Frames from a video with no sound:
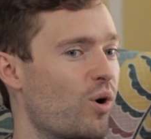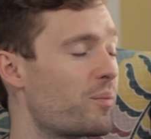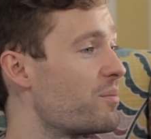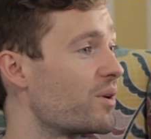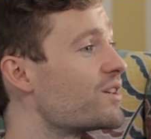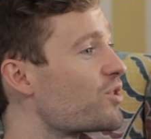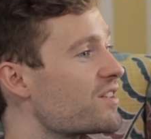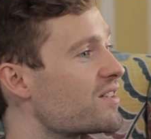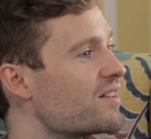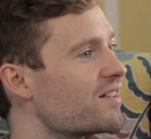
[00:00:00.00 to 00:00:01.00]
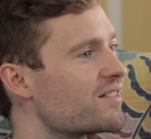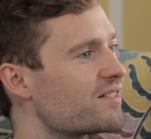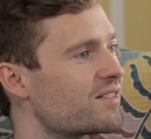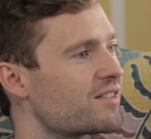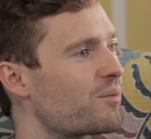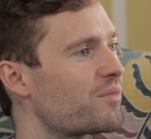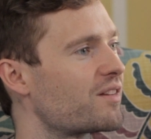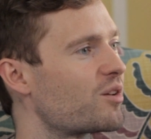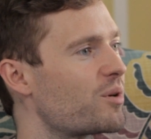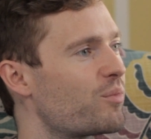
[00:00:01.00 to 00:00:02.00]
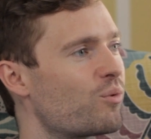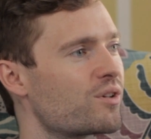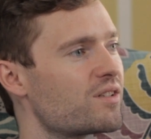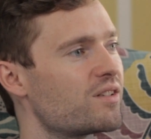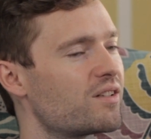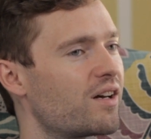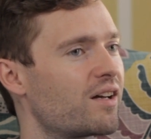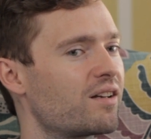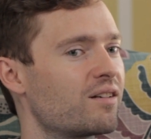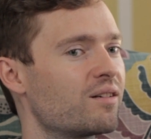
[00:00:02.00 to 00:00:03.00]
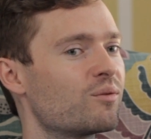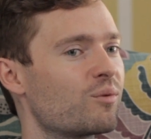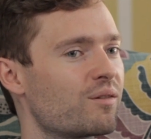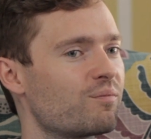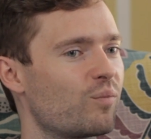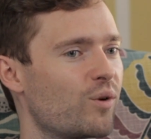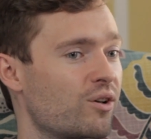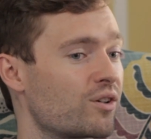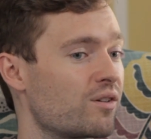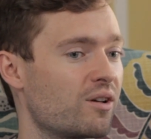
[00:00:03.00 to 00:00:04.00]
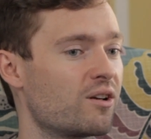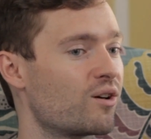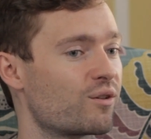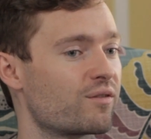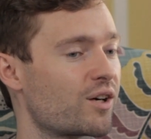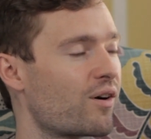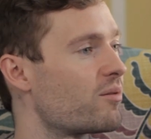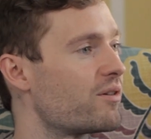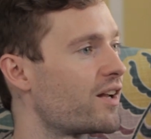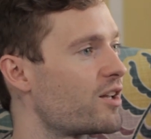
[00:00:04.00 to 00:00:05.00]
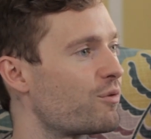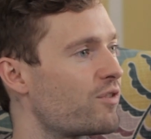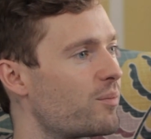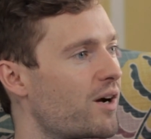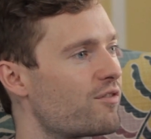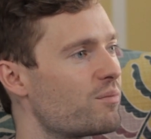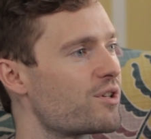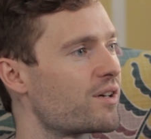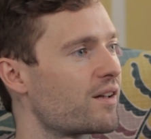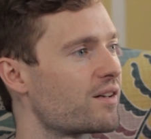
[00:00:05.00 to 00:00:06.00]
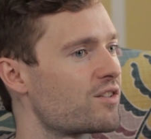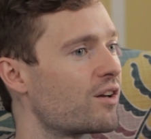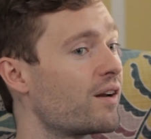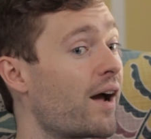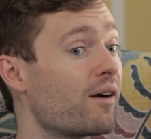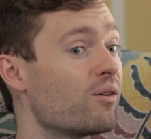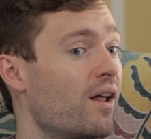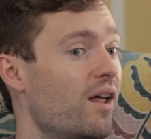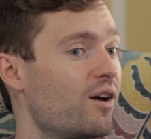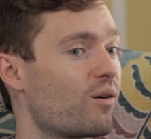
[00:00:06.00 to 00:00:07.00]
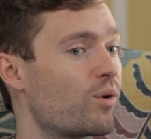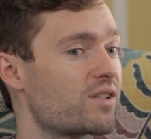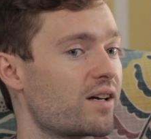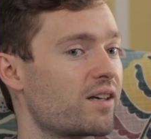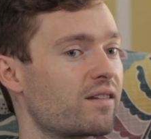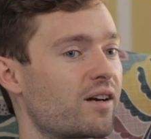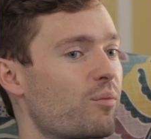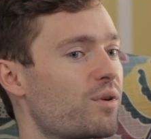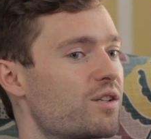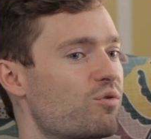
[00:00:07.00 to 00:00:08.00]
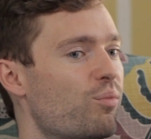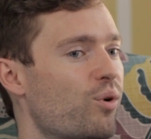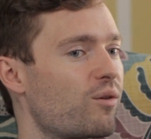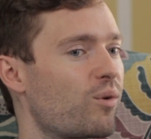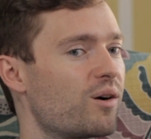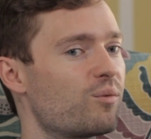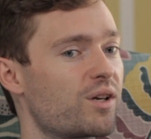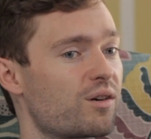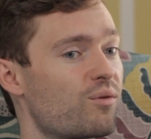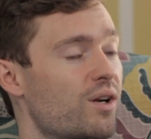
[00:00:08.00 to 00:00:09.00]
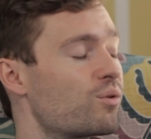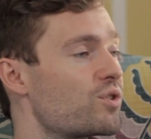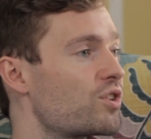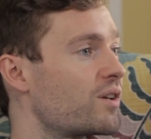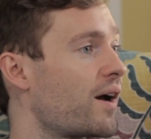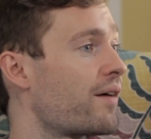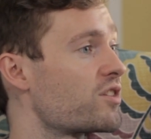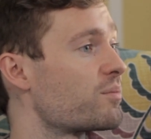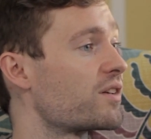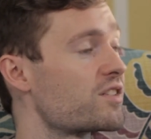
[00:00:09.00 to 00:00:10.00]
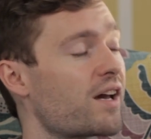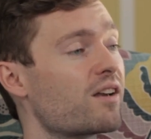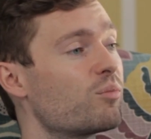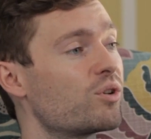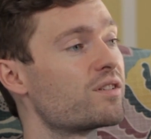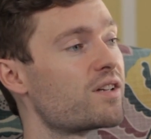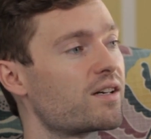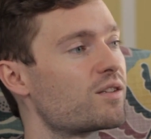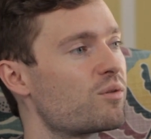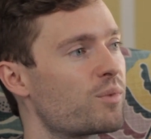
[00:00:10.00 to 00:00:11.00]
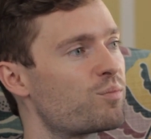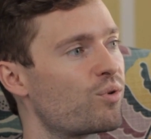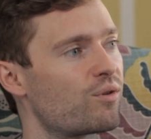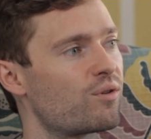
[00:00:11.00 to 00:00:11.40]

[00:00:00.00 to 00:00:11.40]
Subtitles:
were people interested in this? Is it something that people wanted? And we got a lot of incredibly valuable feedback from doing that. So now we're taking the company to a point where we can relaunch and have something scalable and take it to a much